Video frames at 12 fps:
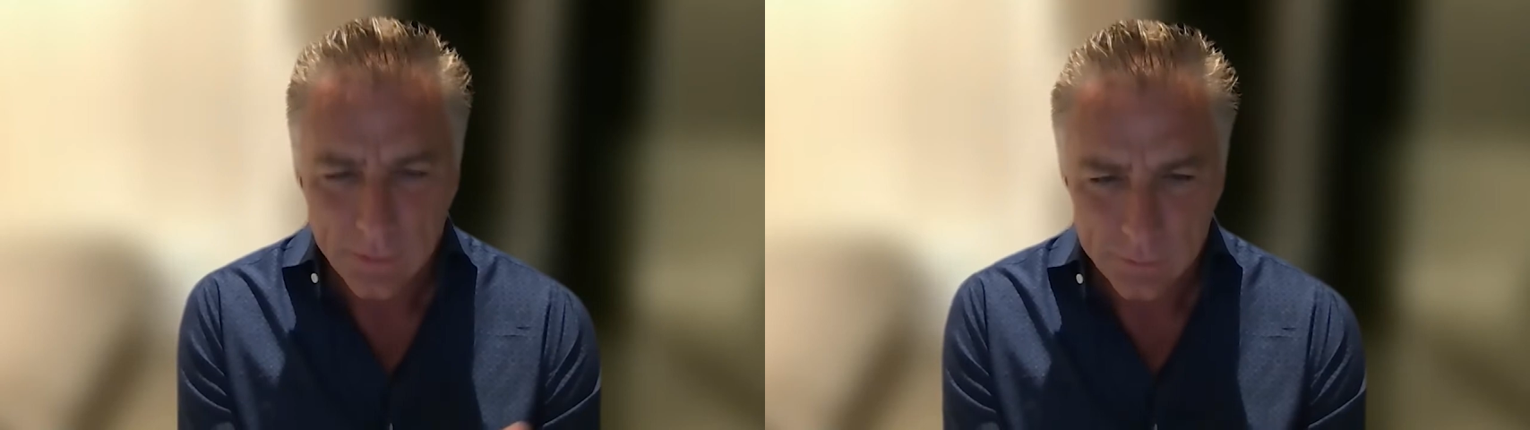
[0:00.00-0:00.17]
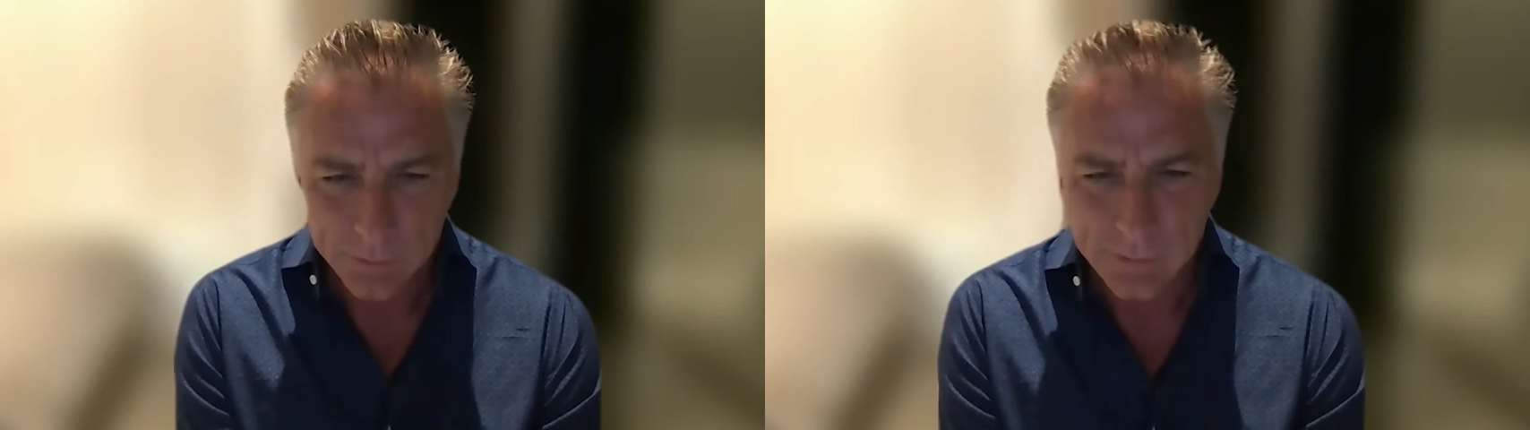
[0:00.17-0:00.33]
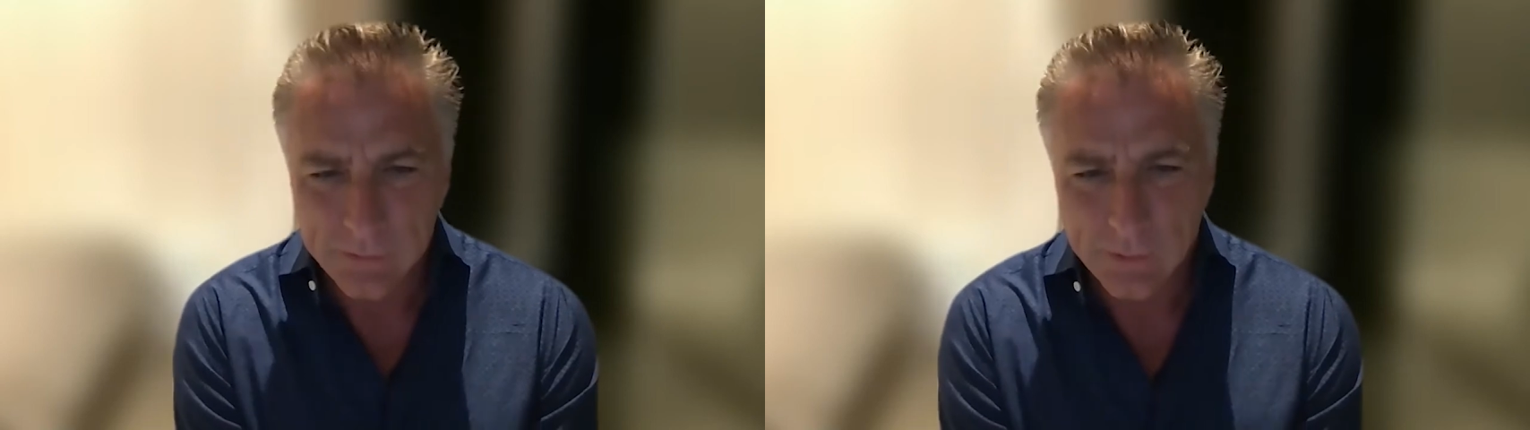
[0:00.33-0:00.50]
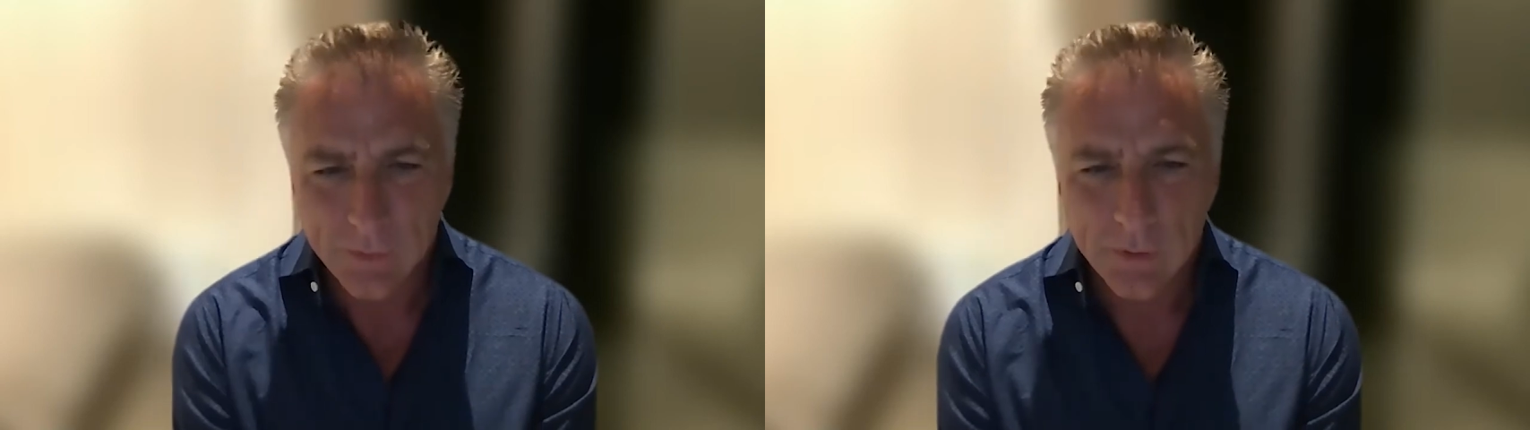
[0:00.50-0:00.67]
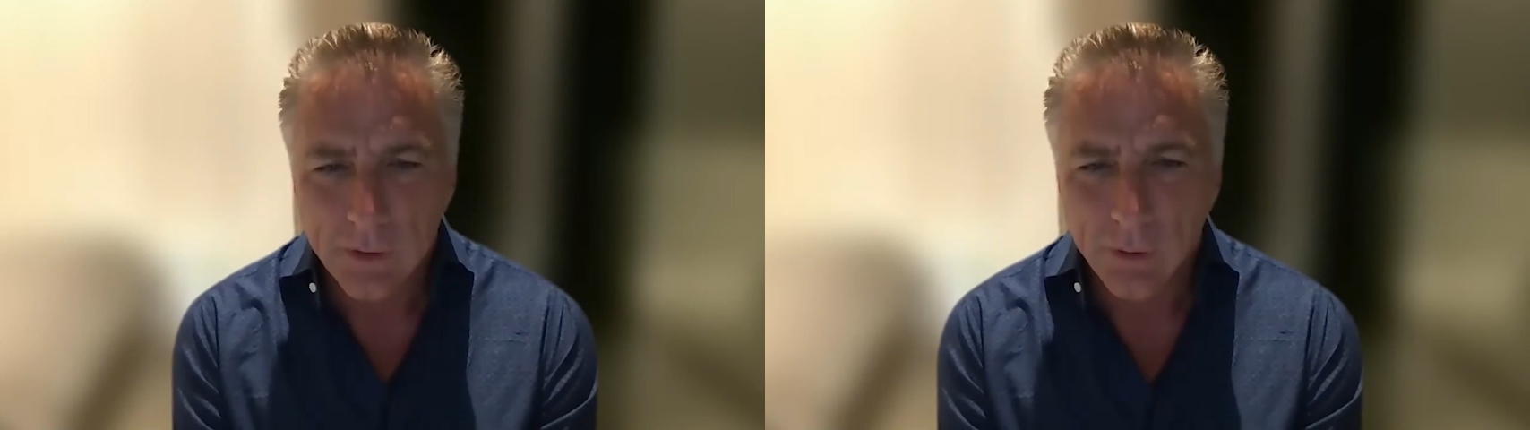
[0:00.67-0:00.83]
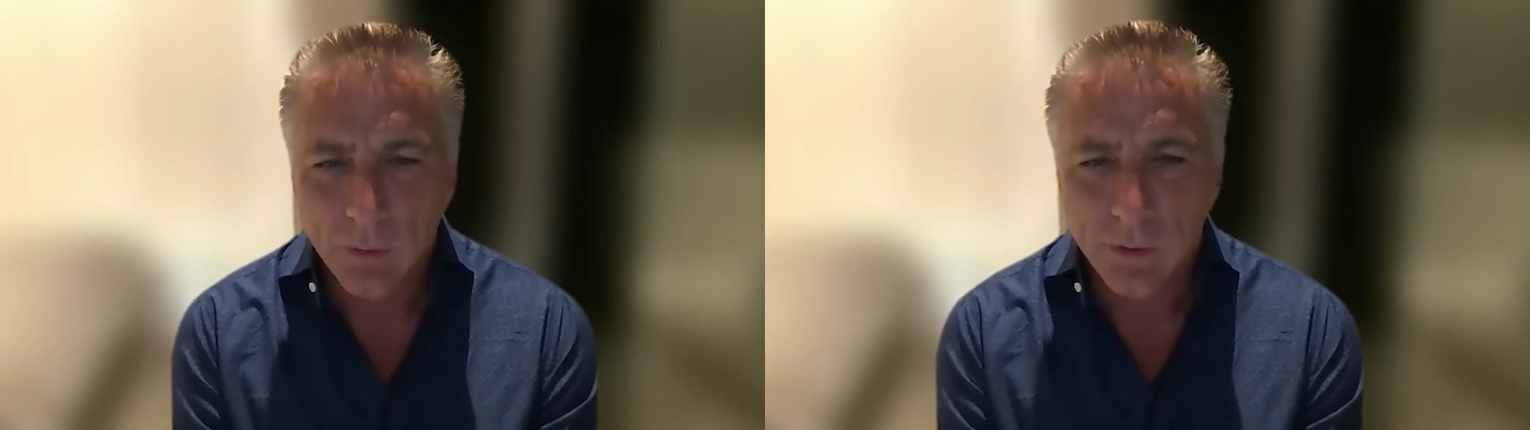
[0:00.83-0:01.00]

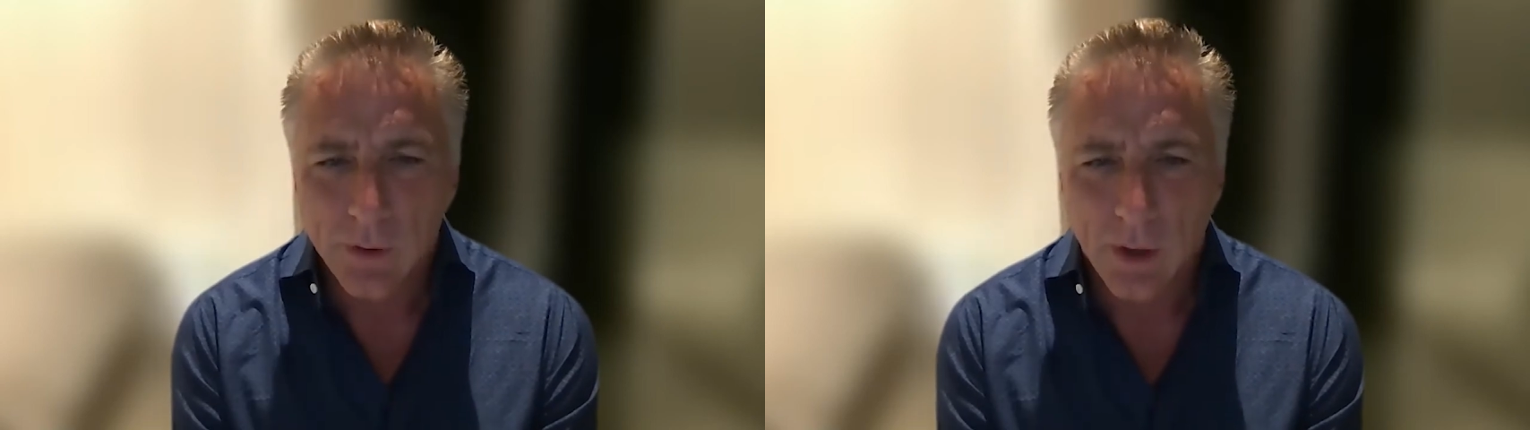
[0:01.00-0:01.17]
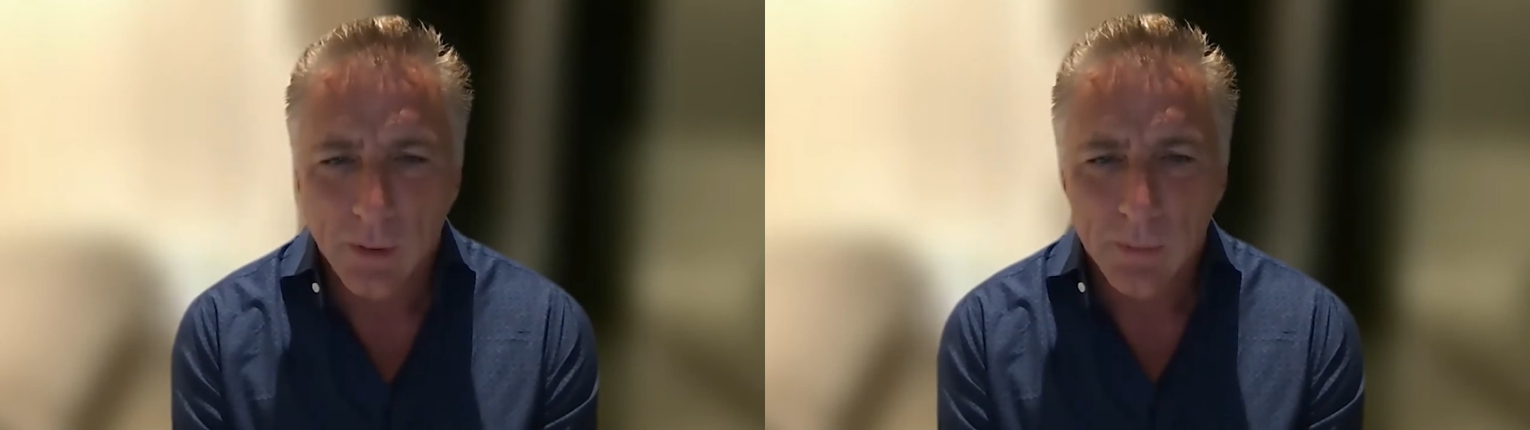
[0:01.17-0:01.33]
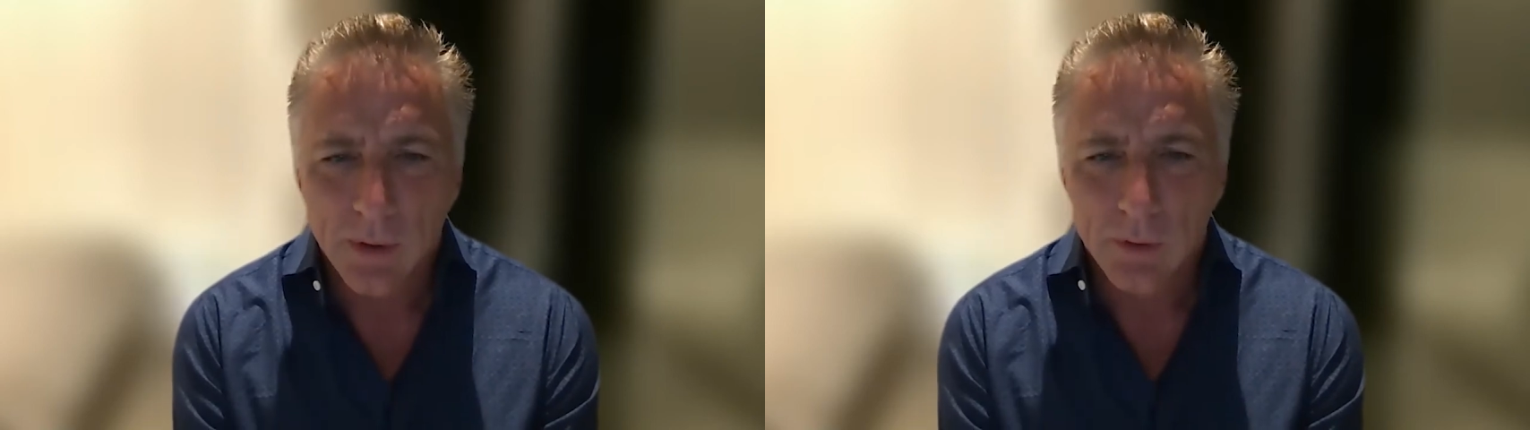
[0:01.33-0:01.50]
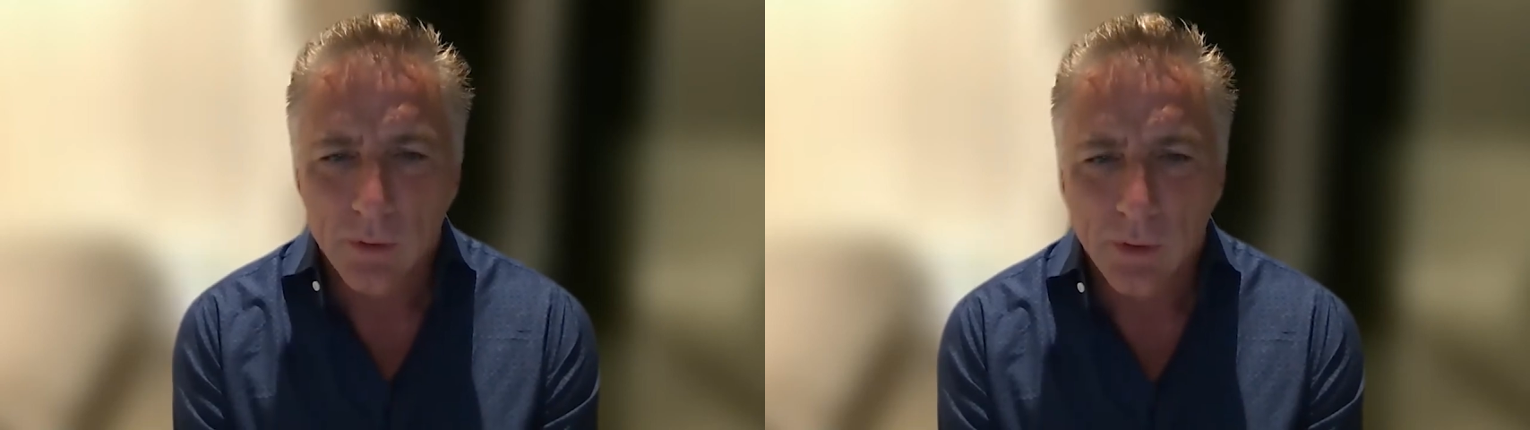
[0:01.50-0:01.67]
specifically, you were talking about